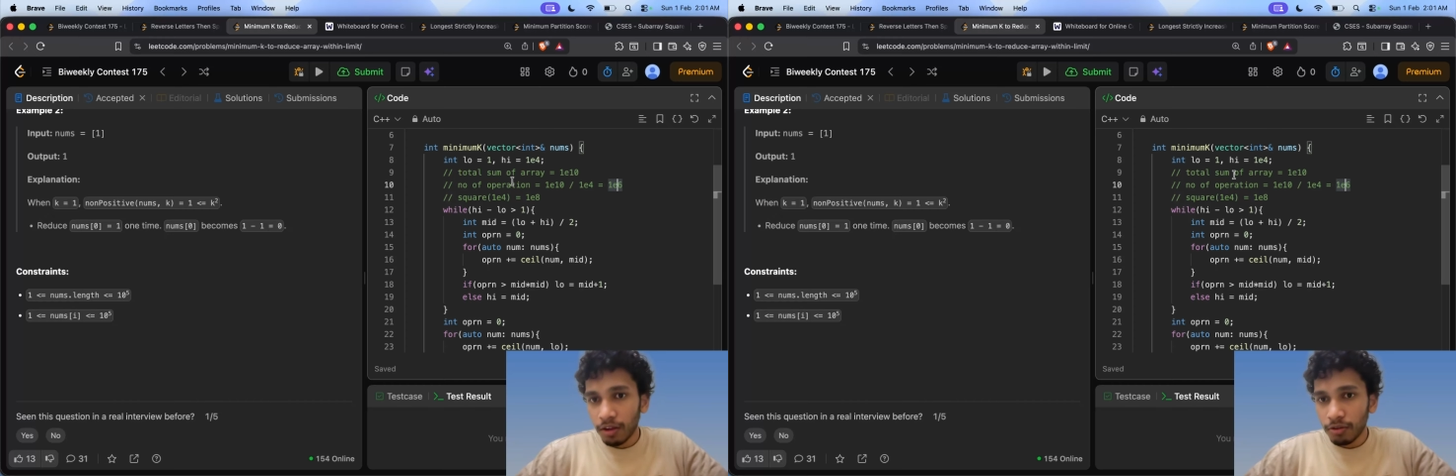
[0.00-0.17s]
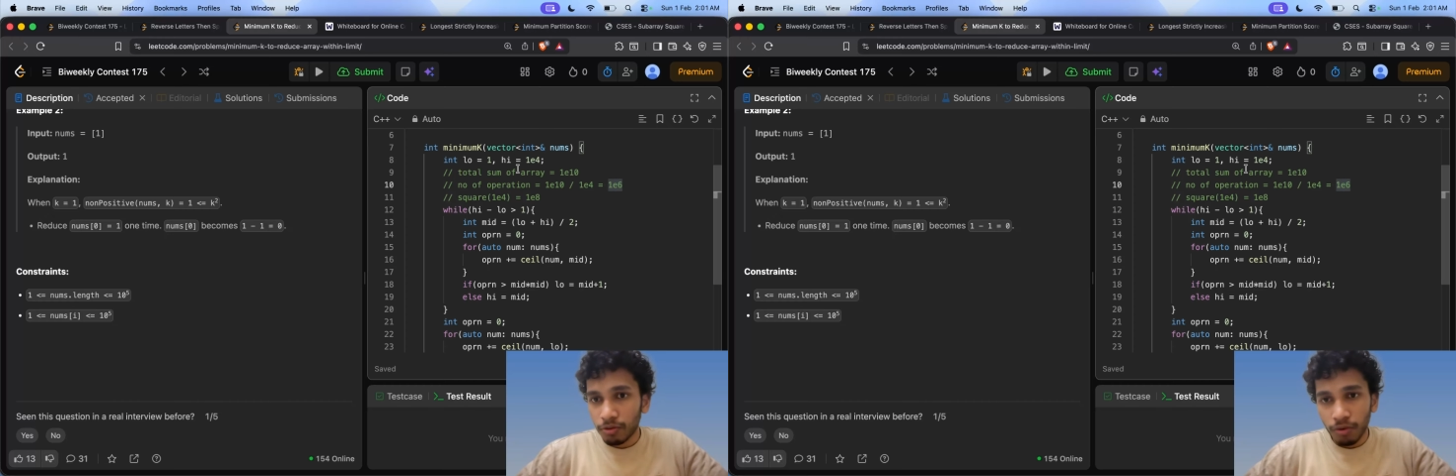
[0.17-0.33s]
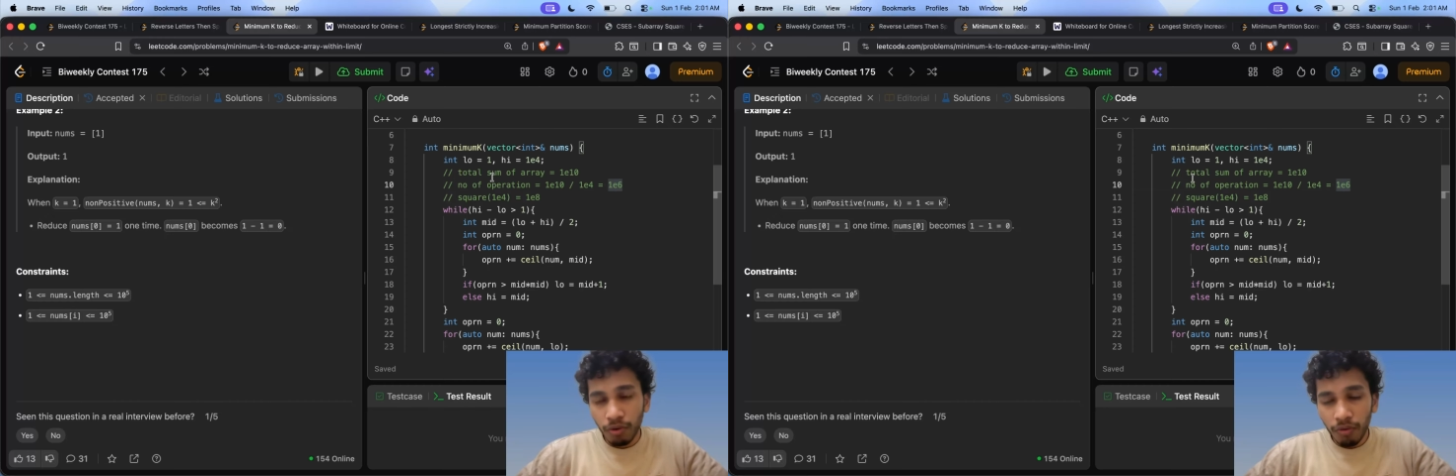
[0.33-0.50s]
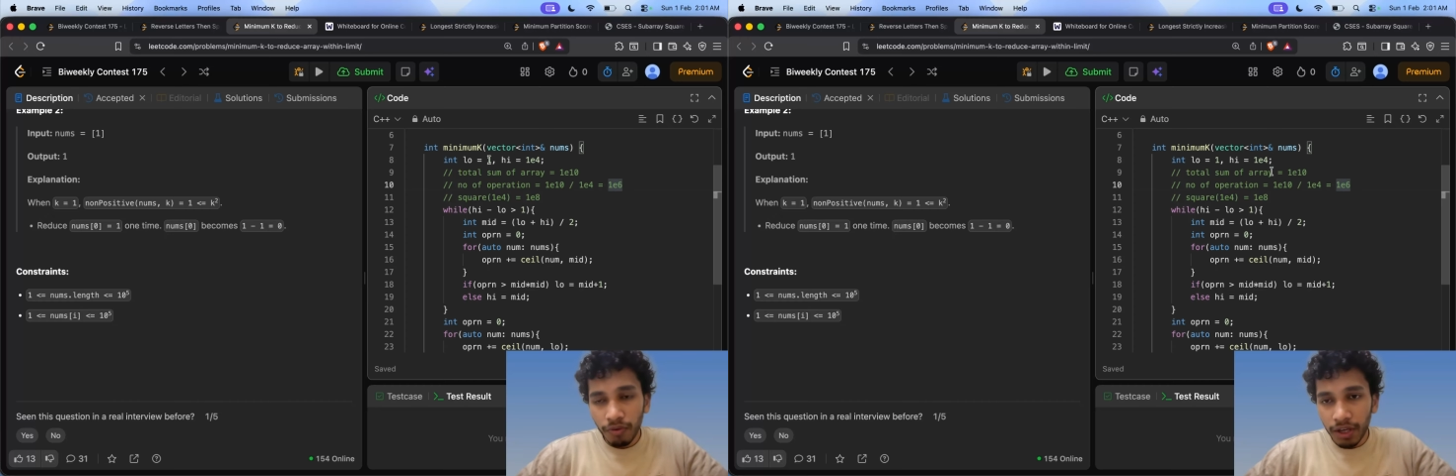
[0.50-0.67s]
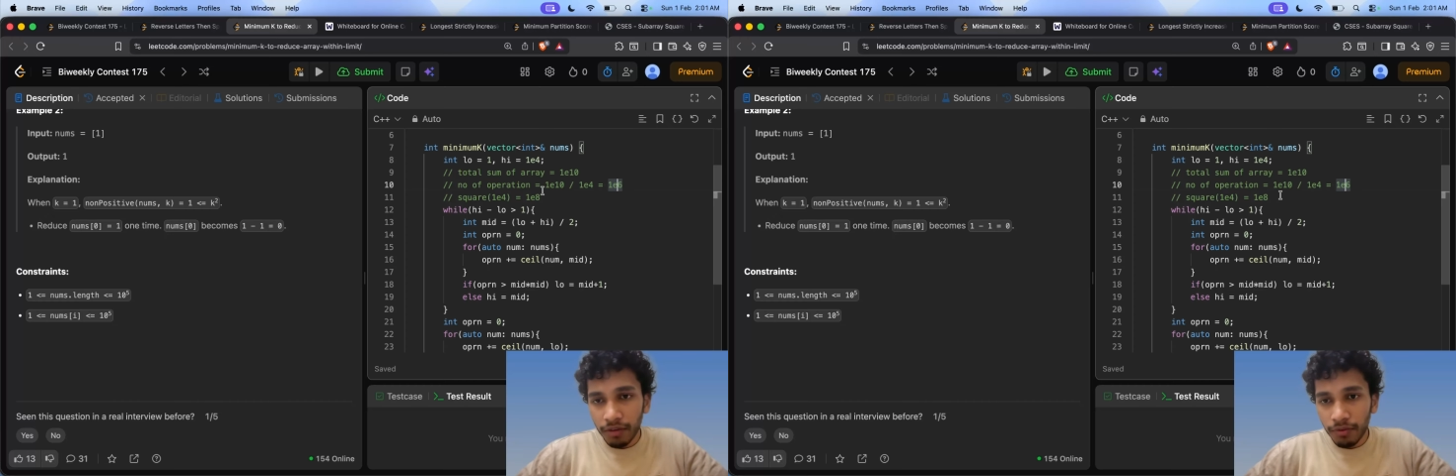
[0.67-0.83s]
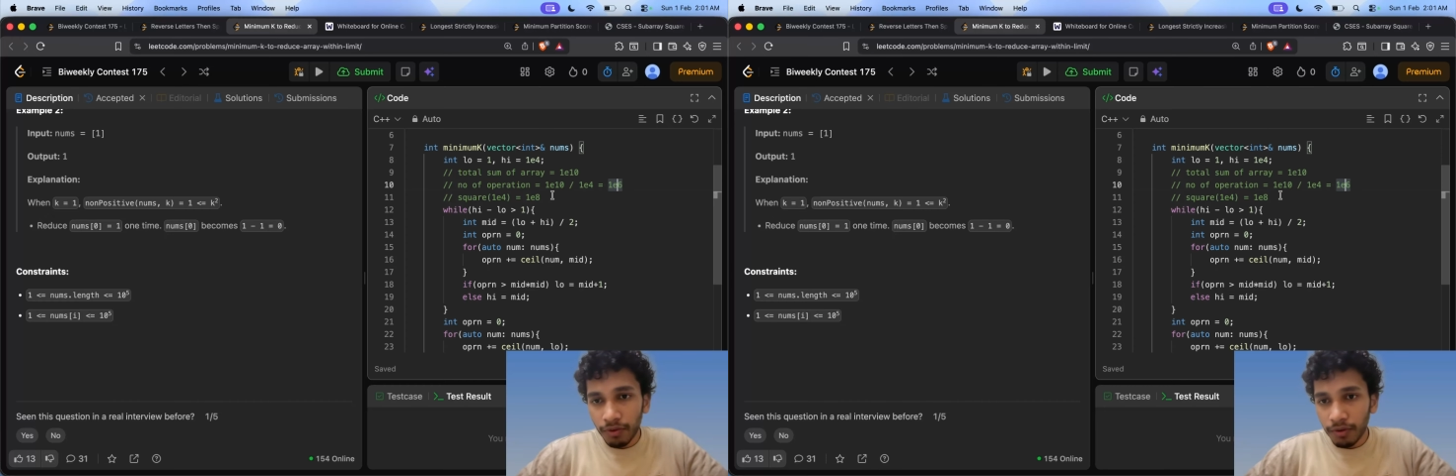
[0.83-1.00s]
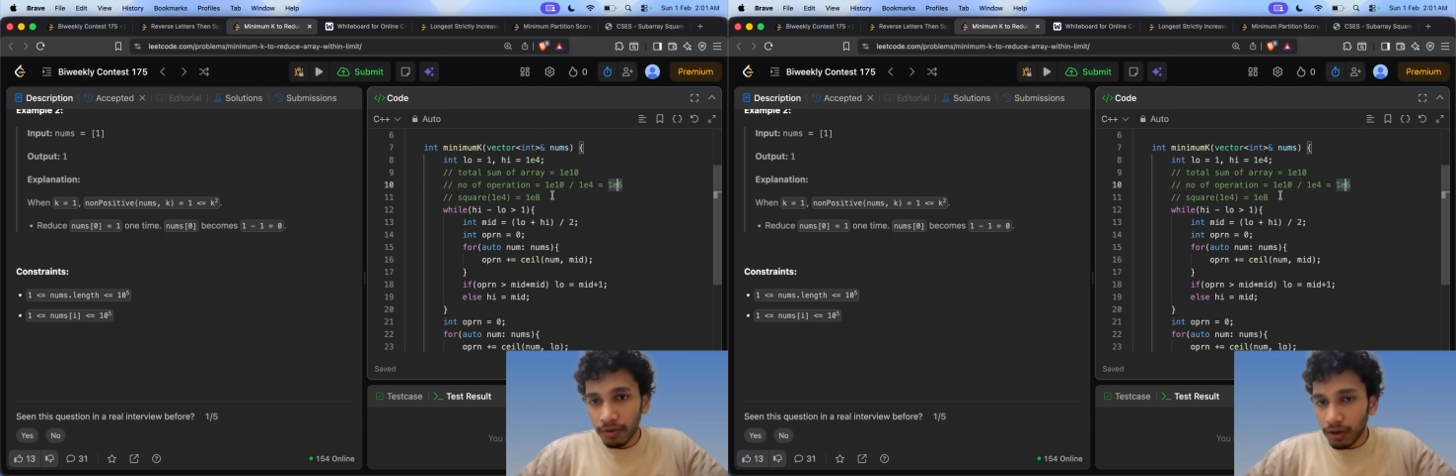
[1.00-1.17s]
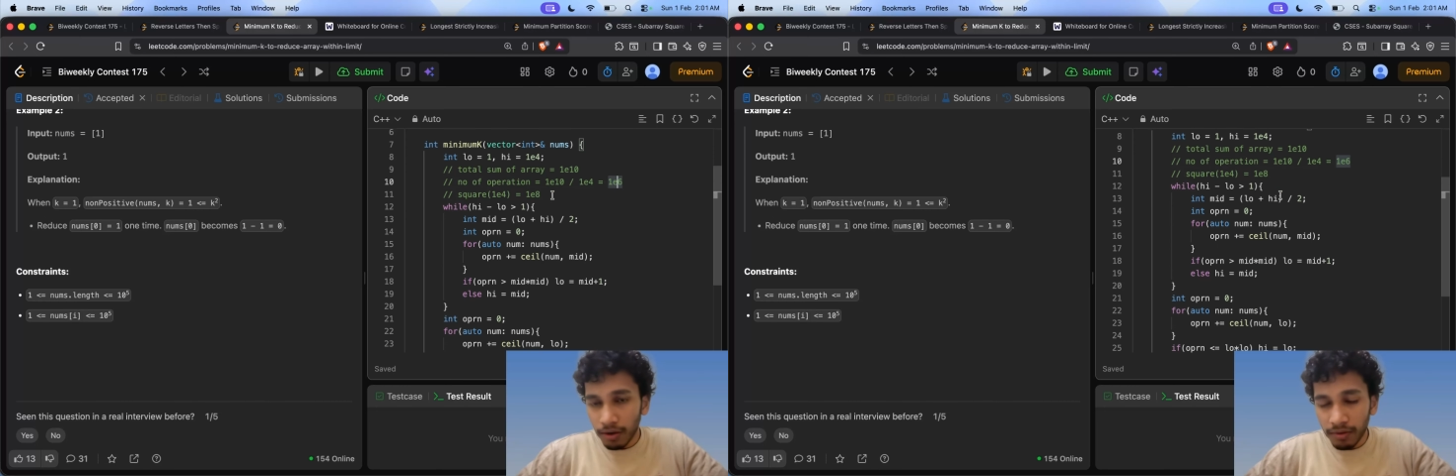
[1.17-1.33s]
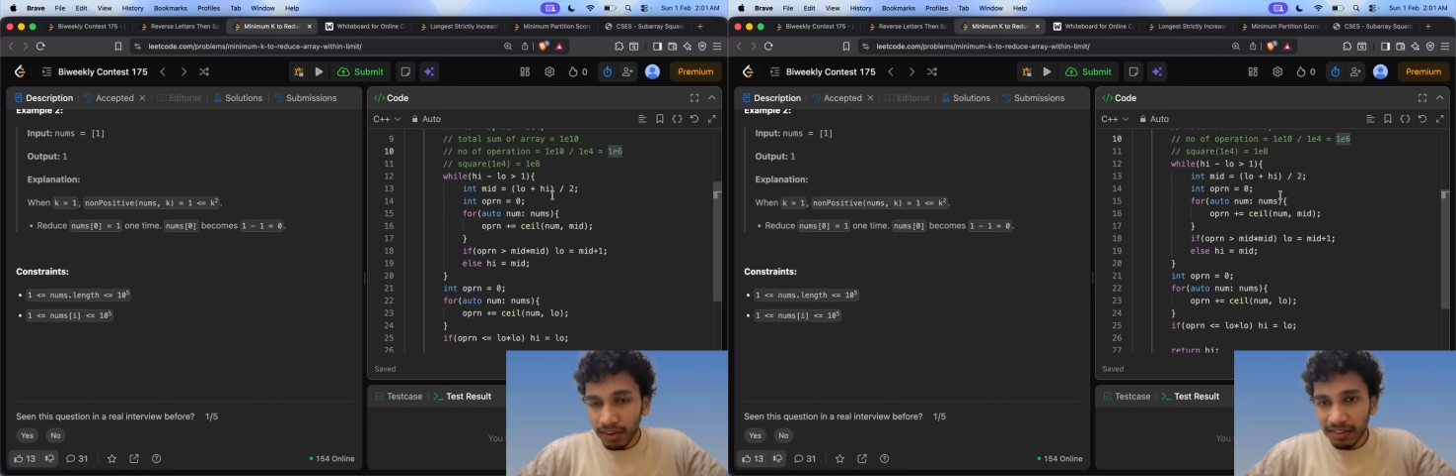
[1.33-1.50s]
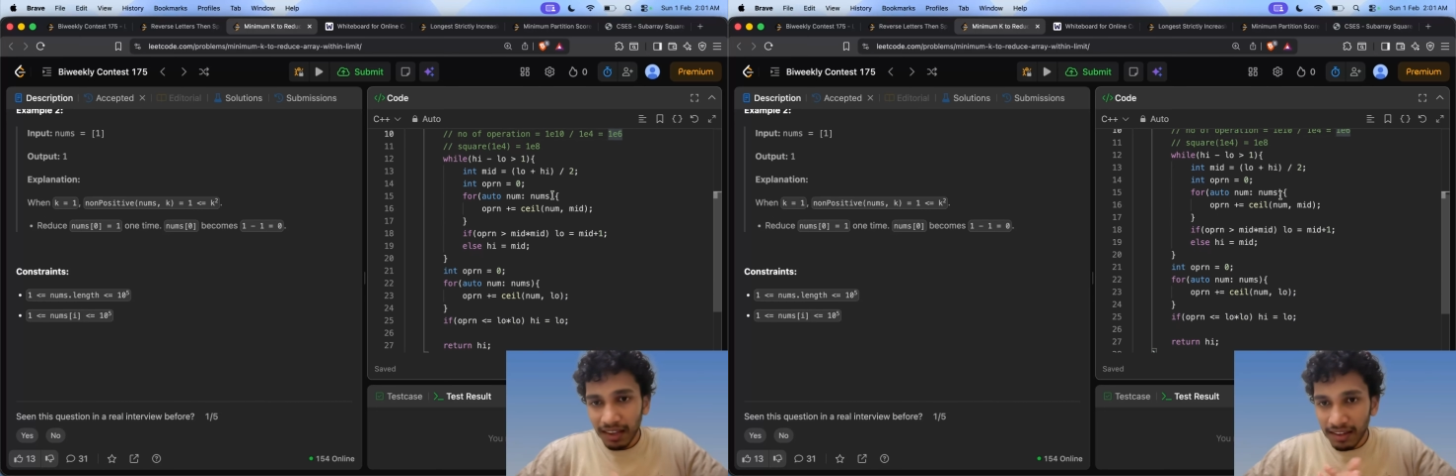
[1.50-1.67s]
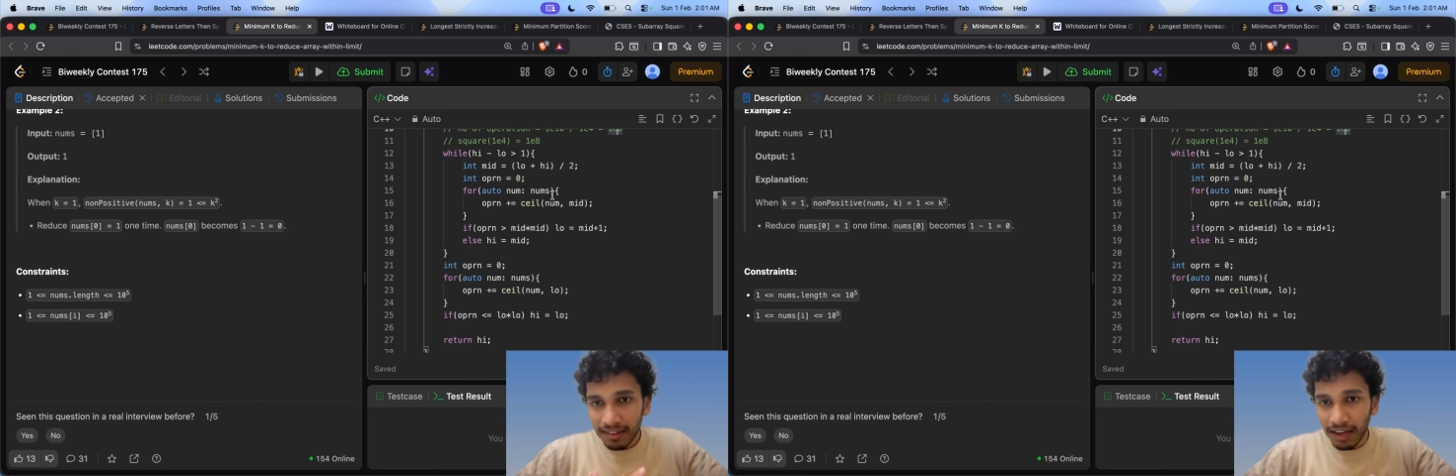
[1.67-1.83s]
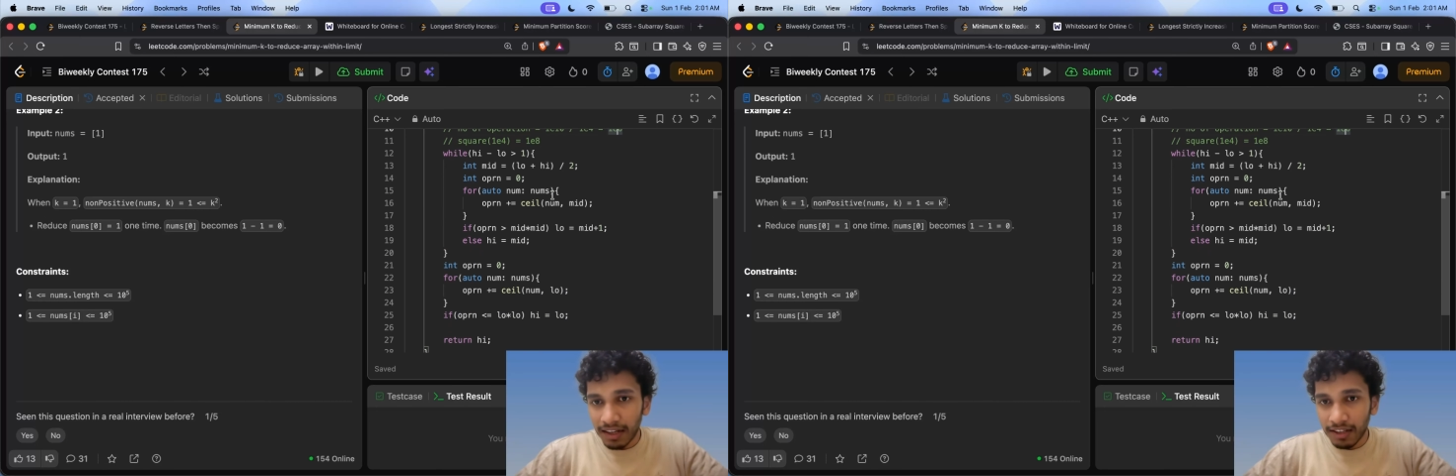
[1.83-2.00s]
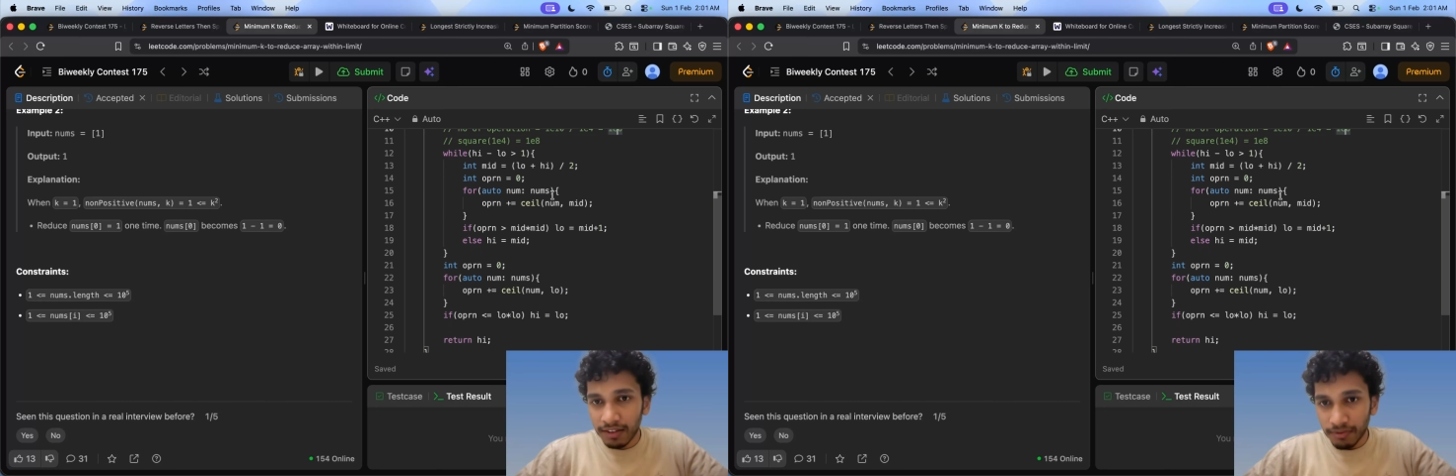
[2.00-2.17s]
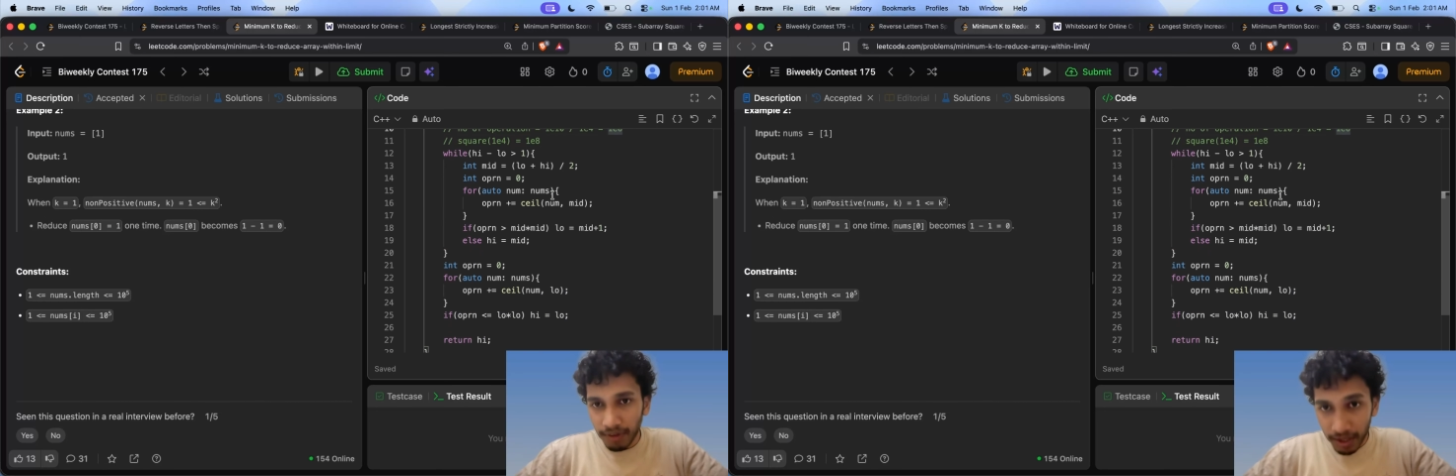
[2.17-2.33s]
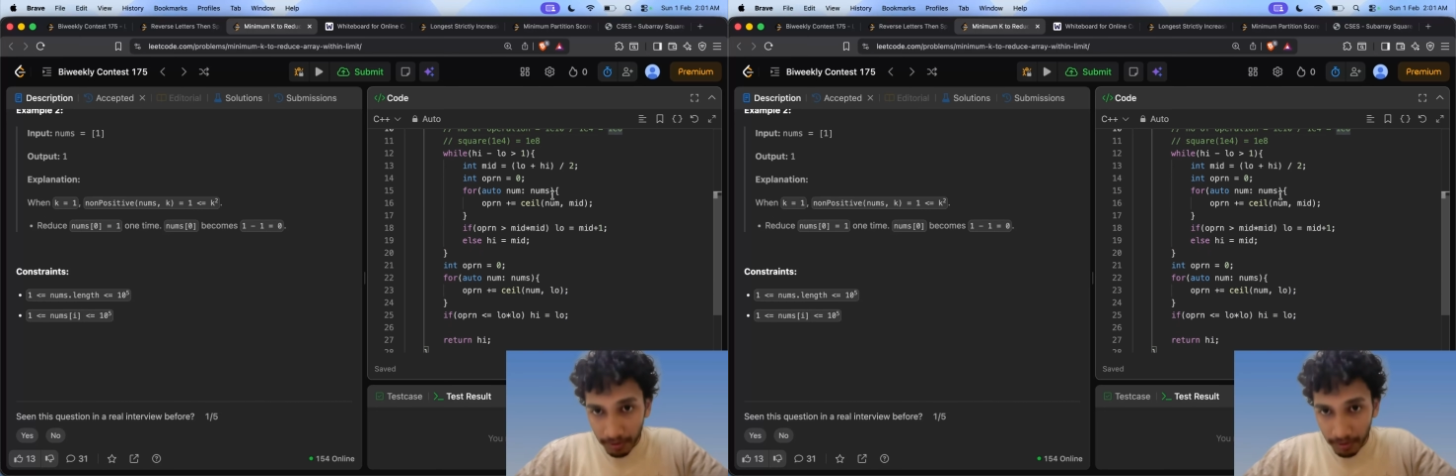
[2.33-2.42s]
so 1e4 will always satisfy.